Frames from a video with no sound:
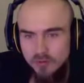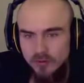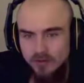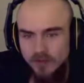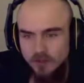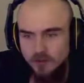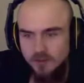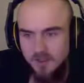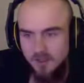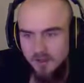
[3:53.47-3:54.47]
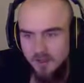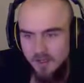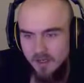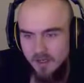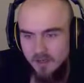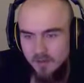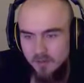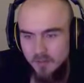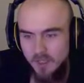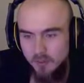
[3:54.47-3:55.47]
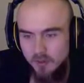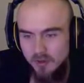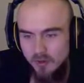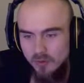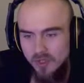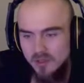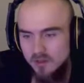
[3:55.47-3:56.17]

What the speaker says: Adventurers Guild and meet up with Louis,